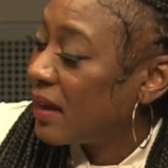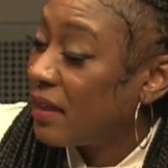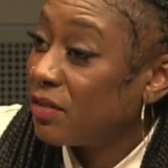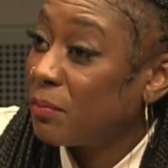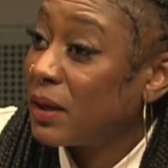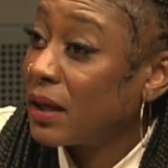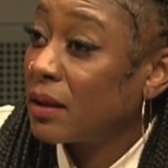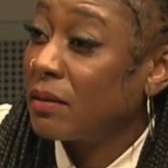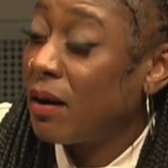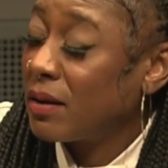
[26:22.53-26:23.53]
They're
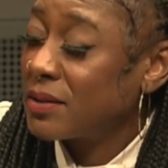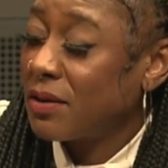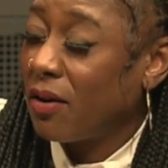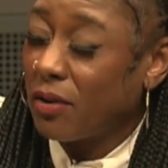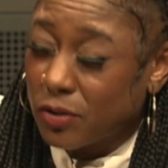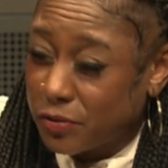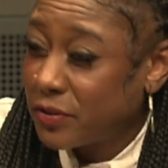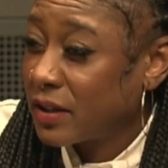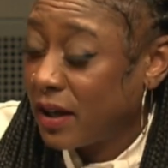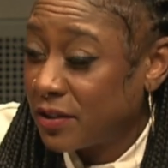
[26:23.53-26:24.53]
making laws all over
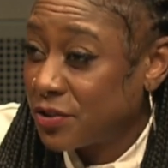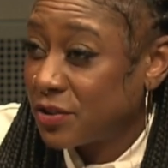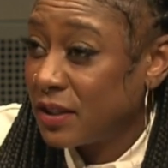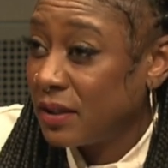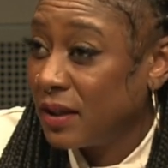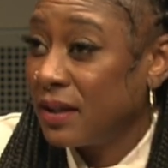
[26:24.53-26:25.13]
the country